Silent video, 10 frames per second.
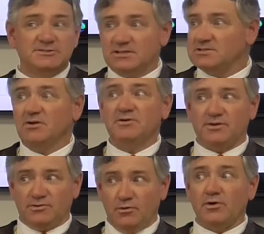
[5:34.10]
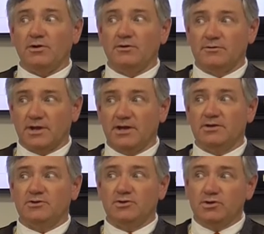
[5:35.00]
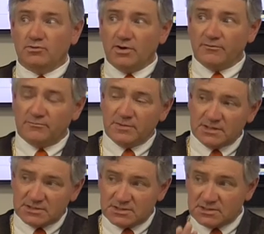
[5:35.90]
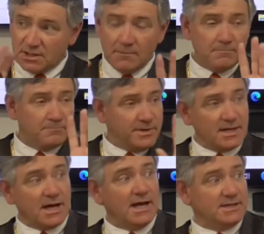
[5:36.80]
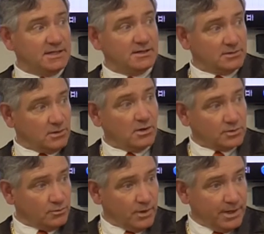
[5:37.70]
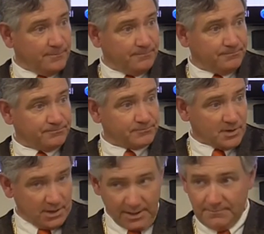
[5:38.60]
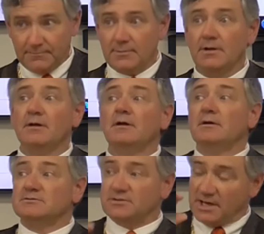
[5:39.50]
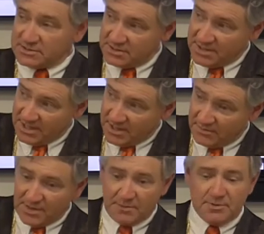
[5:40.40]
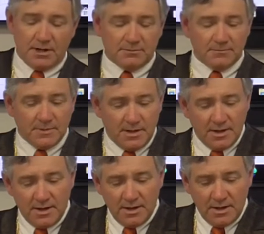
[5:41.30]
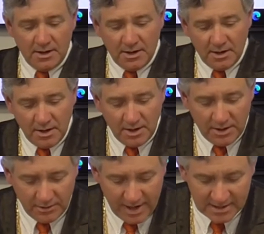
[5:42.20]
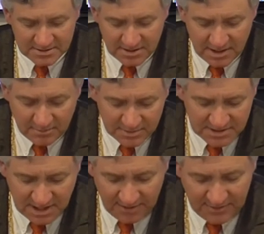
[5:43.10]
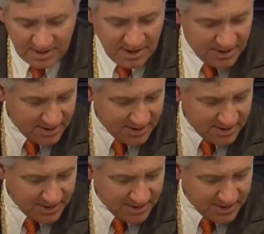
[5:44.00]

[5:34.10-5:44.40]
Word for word: just don't ignore it. Okay? You have missed some big idea along the way. Okay? So that should take care of that problem. Your answer to number seven,